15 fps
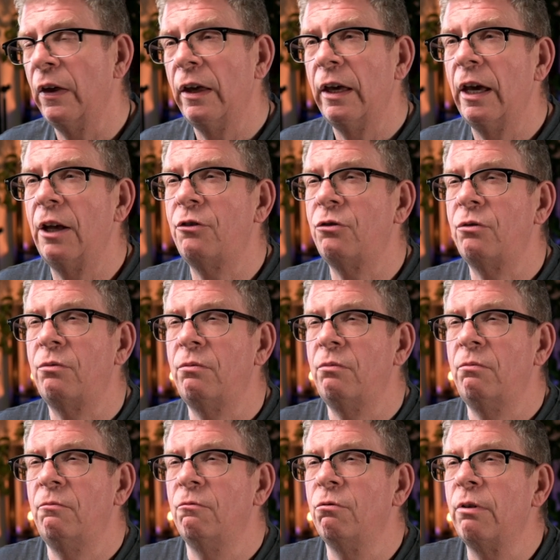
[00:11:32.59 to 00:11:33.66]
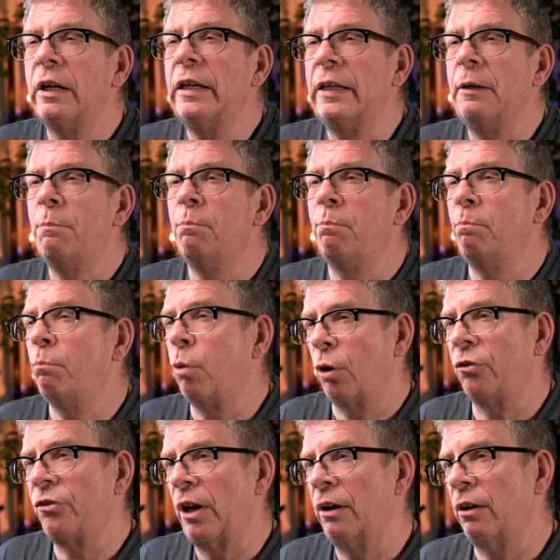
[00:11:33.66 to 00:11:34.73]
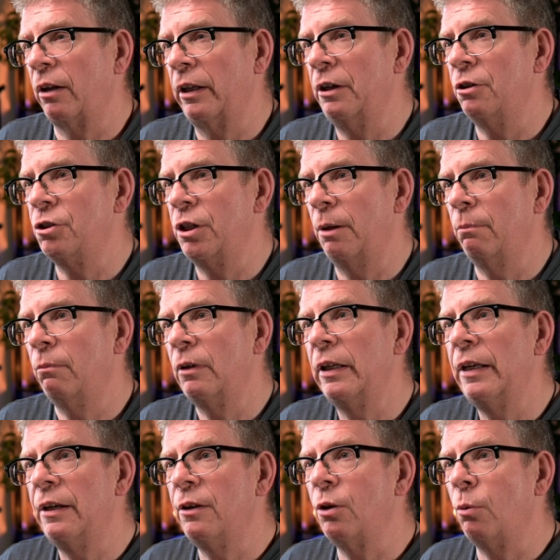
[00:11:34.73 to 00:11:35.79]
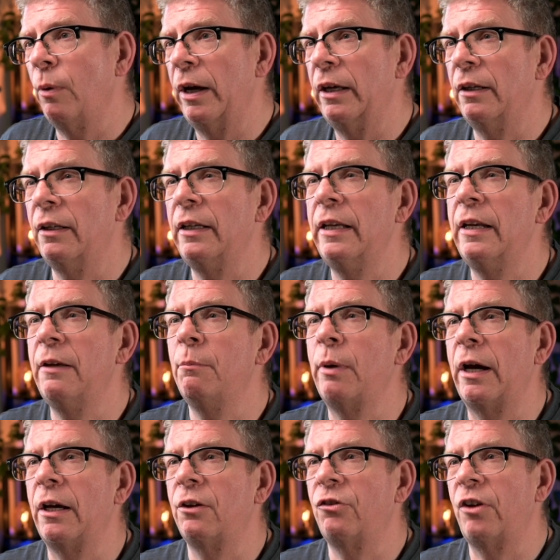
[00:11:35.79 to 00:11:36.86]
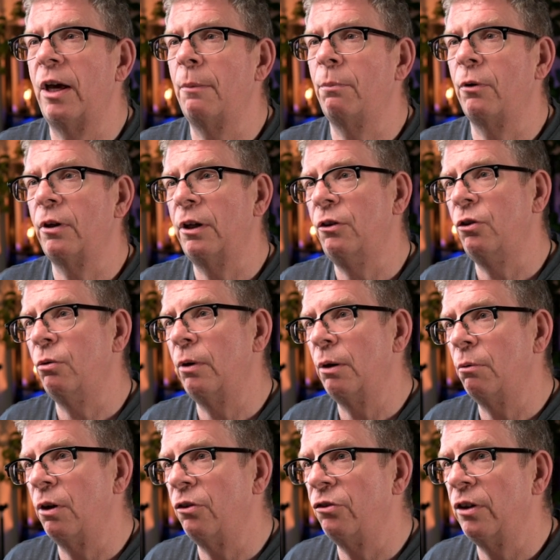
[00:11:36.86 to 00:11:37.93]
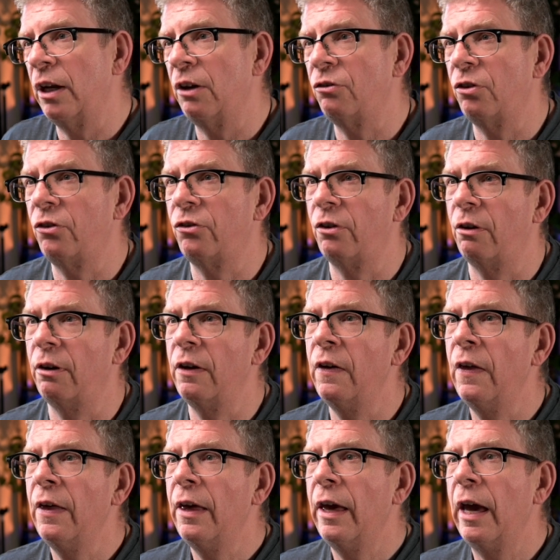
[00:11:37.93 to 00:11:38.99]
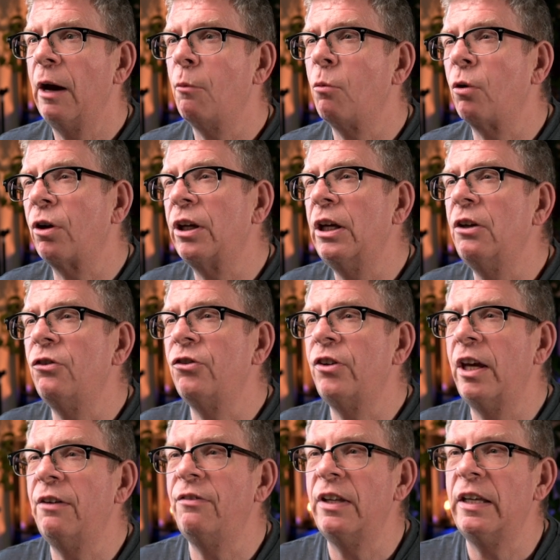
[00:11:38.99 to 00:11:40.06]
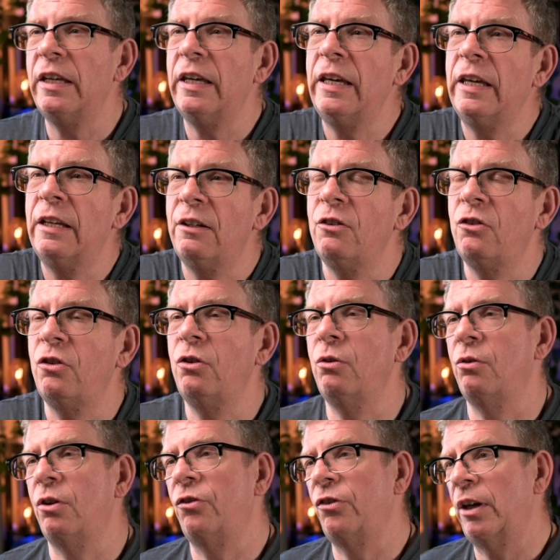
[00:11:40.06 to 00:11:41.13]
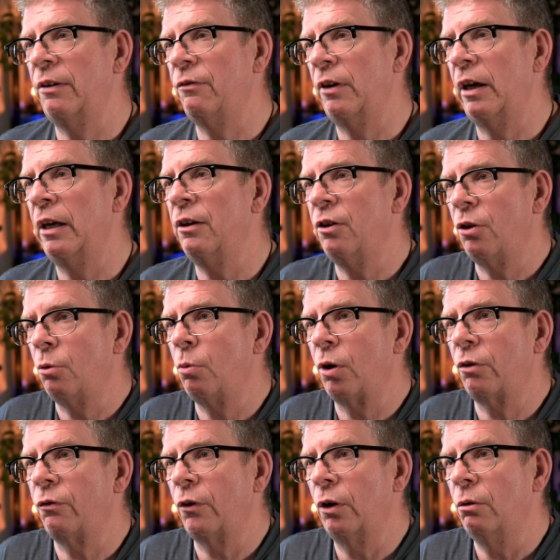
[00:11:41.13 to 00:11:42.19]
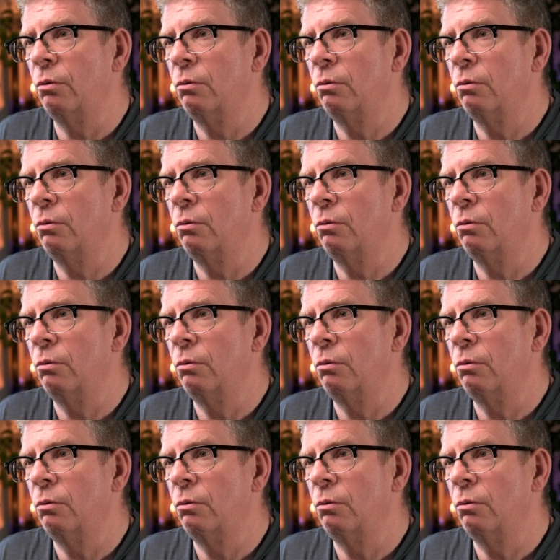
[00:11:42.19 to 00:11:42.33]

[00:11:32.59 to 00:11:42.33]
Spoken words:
It really boils down to leadership, leading the way, leading by example and doing what is necessary and working safety into the workflow.